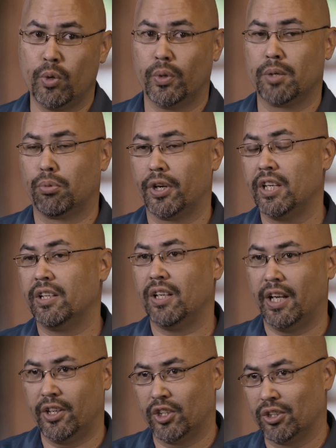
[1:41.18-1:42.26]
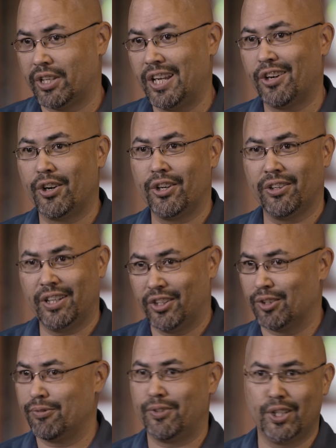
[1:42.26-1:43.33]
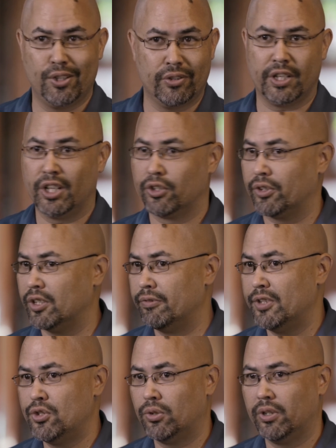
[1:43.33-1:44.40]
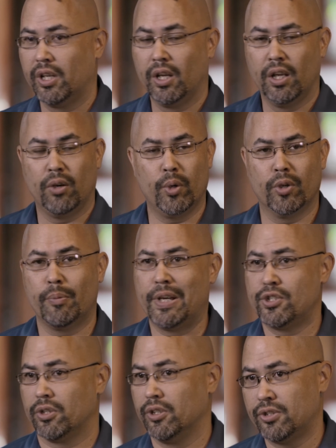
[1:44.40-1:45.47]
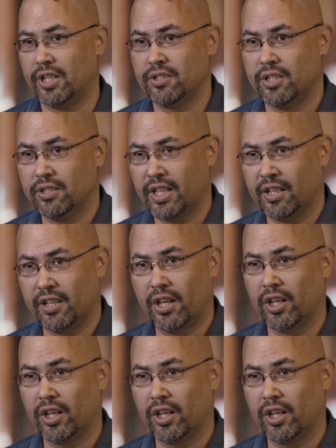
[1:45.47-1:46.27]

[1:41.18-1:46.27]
want to bring in another carrier, another phone, another individual. We want to make sure those things get taken care